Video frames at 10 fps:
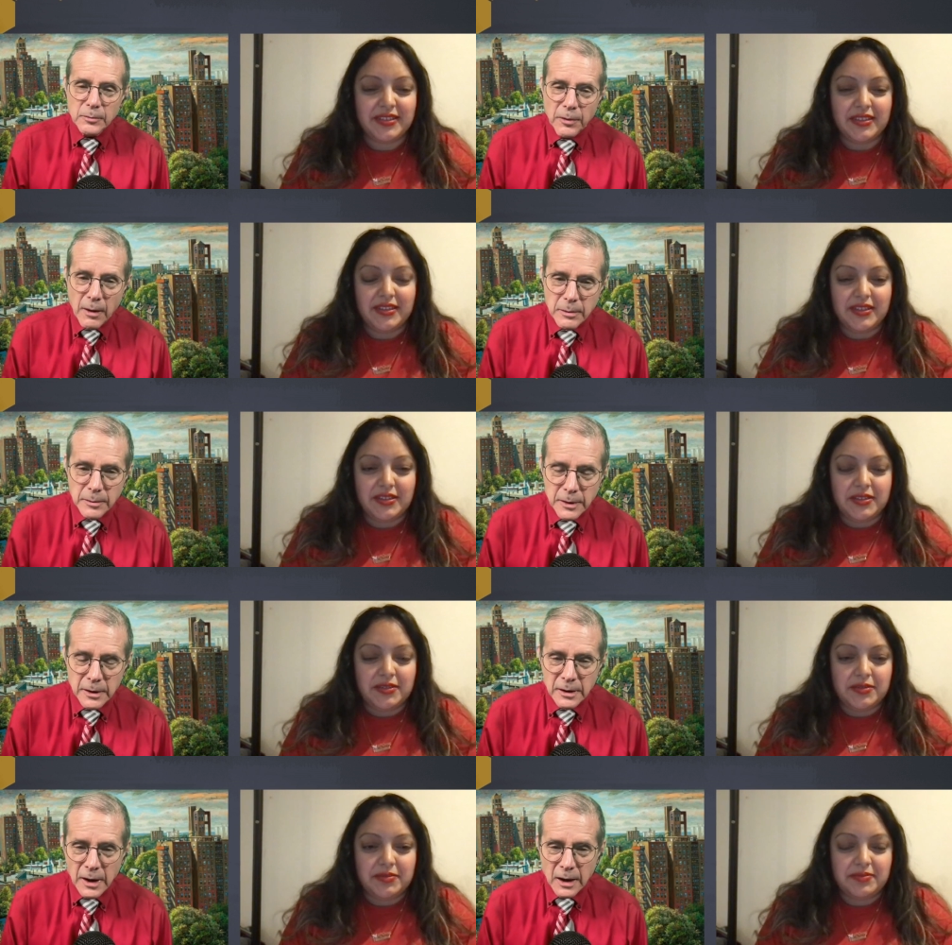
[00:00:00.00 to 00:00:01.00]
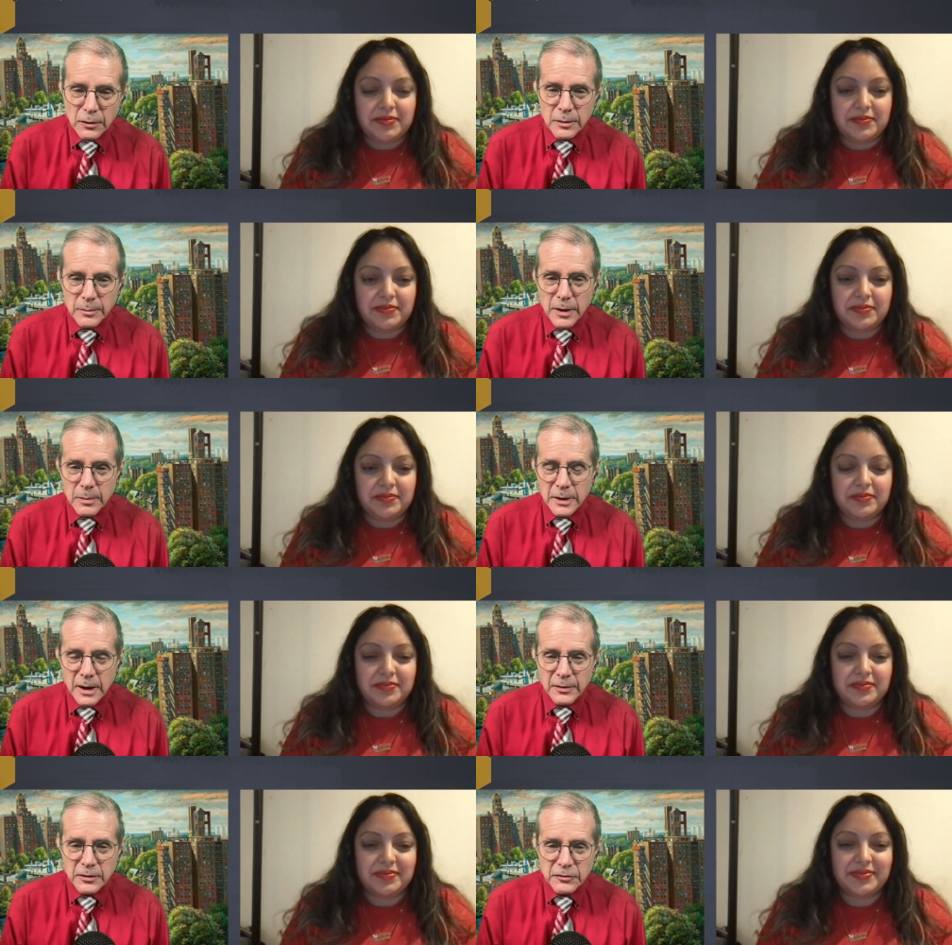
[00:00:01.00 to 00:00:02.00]
Speaker 1: probably not going to be able to
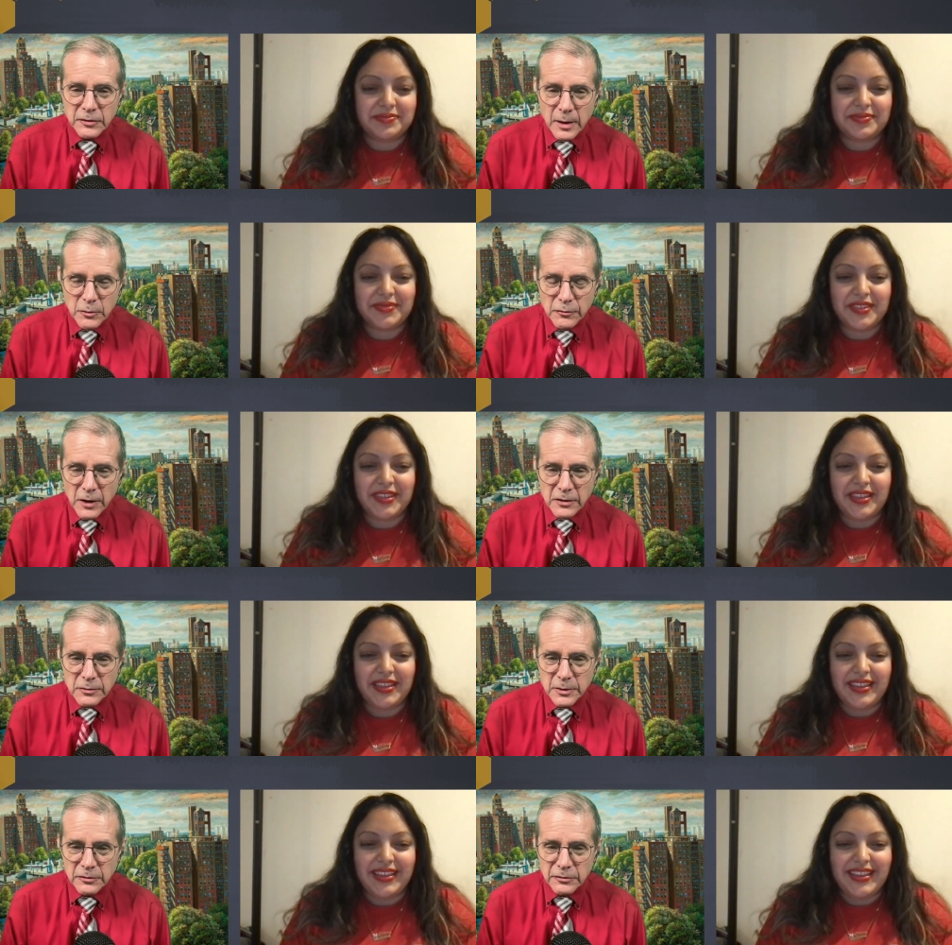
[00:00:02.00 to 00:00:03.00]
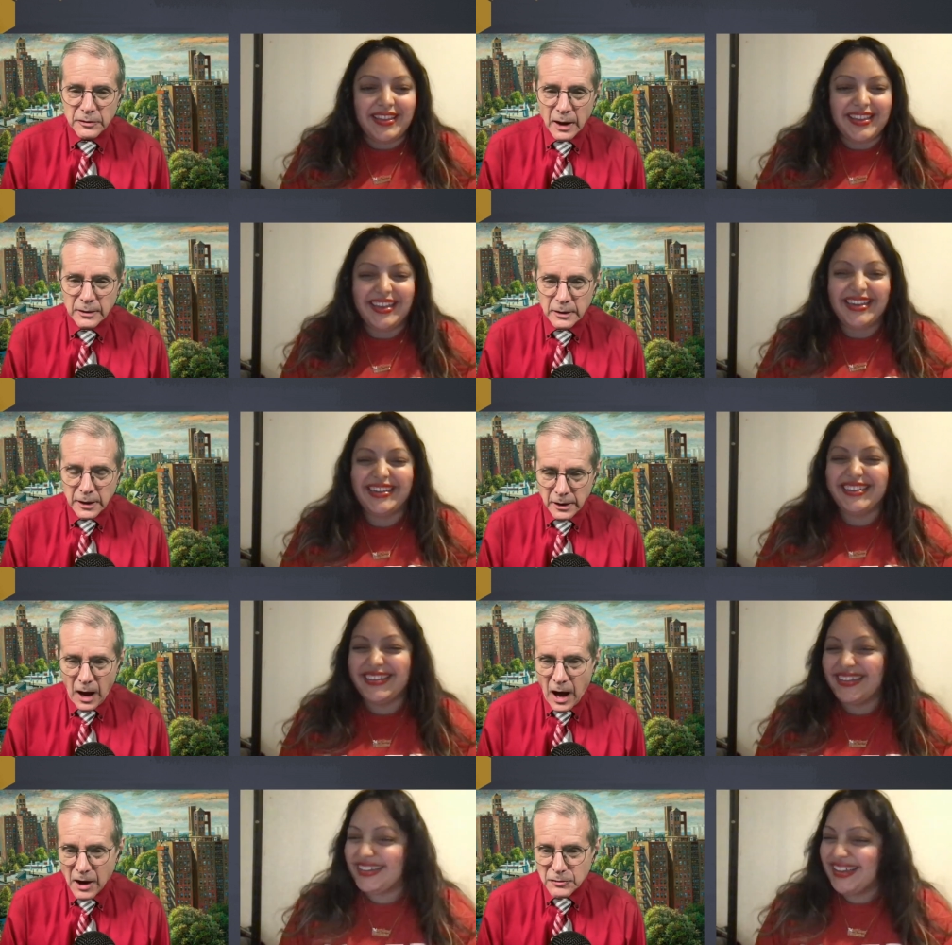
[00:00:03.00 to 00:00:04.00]
get the same refreshments at Lincoln
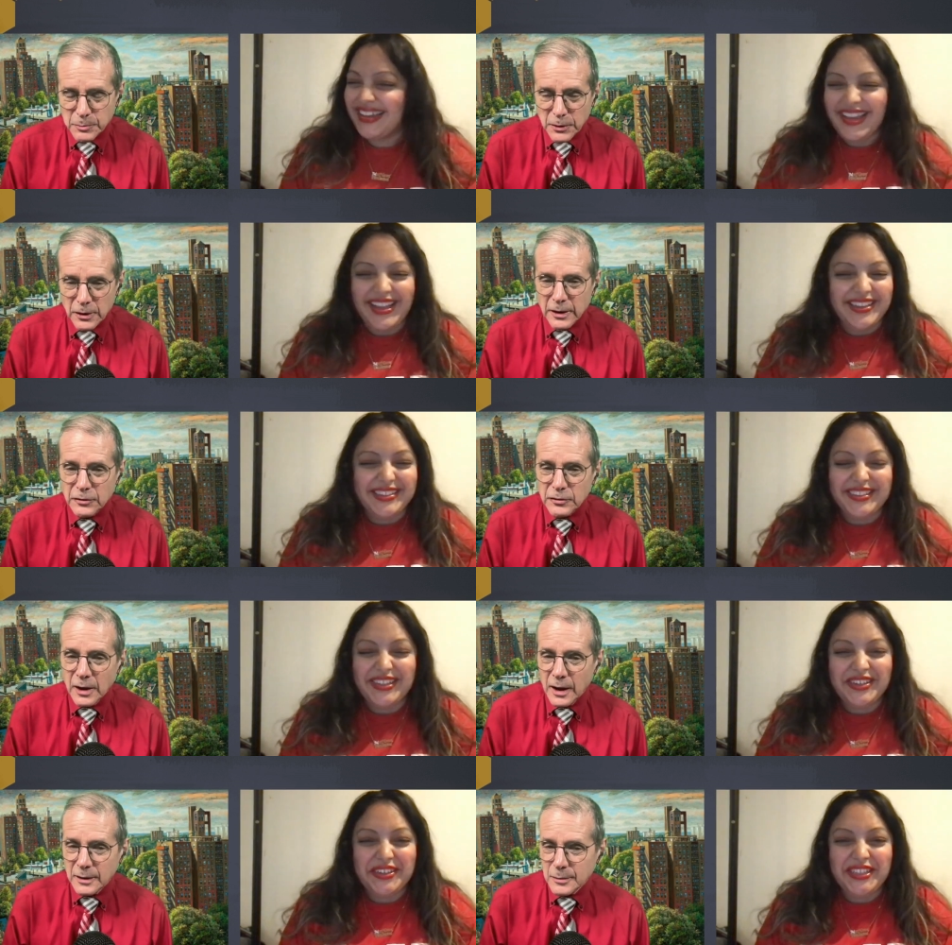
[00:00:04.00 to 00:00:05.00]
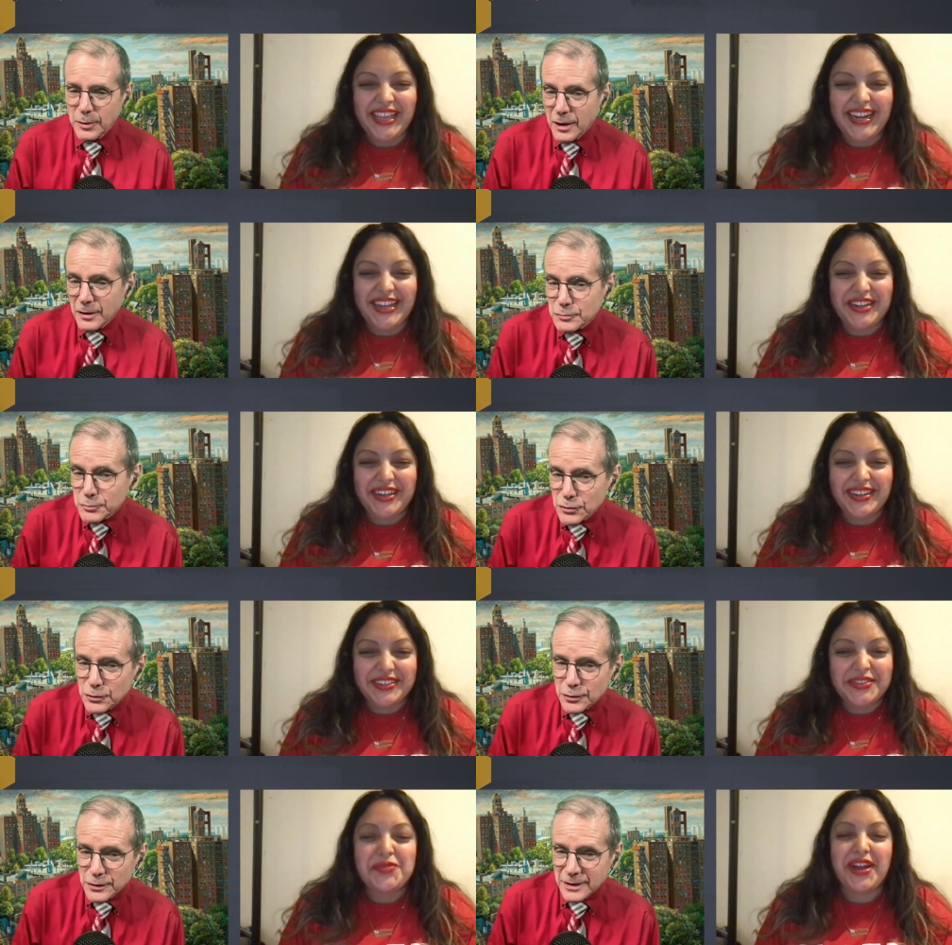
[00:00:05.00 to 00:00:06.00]
Hospital that you get no, at the Bronx
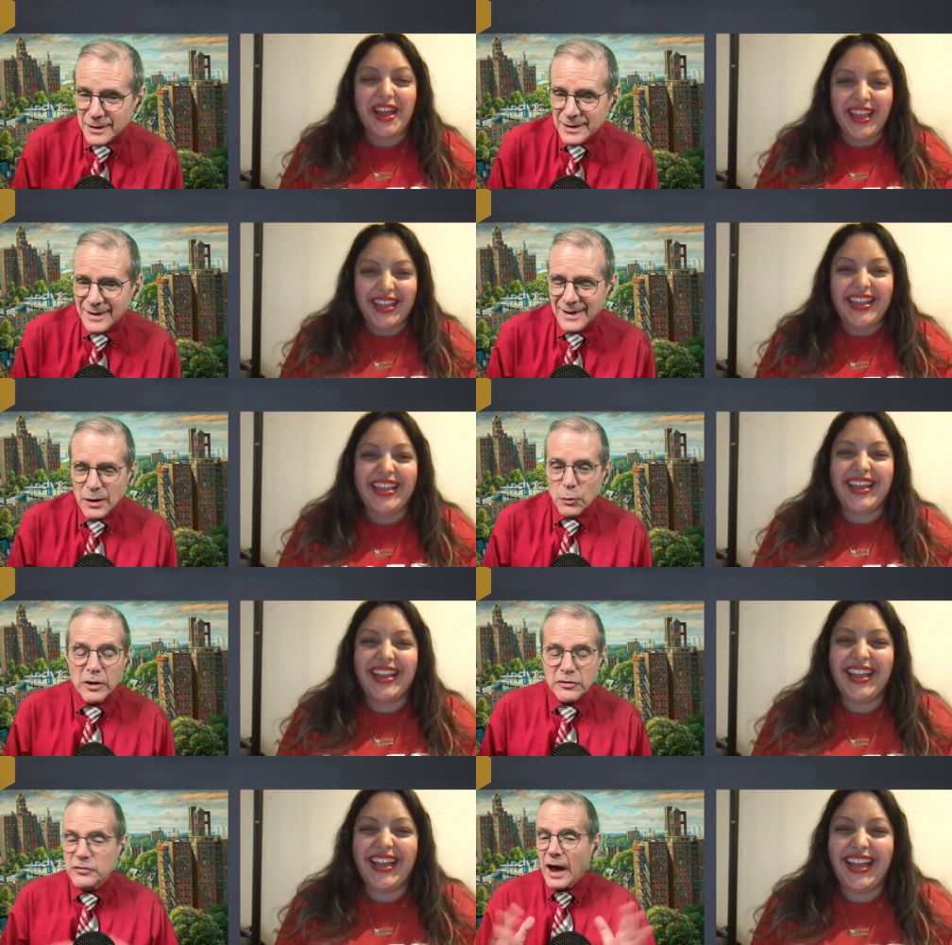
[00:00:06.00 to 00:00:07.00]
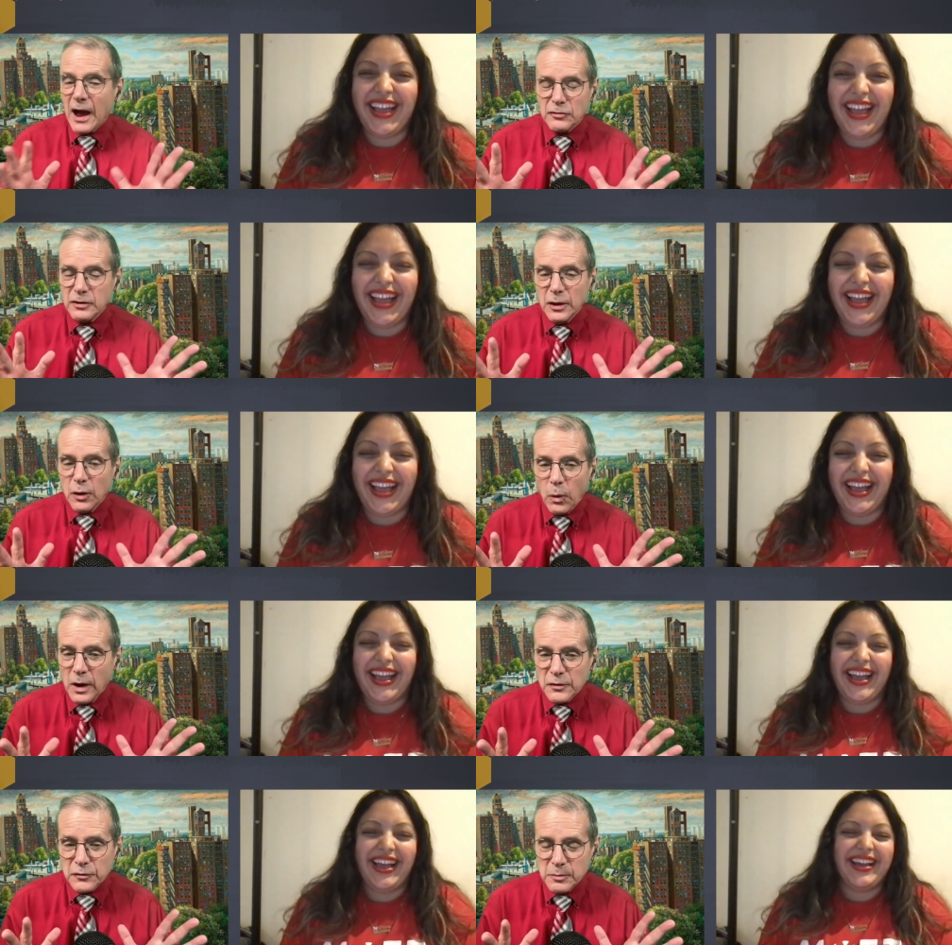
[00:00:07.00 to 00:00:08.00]
Brewery, all, right? which is actually a wonderful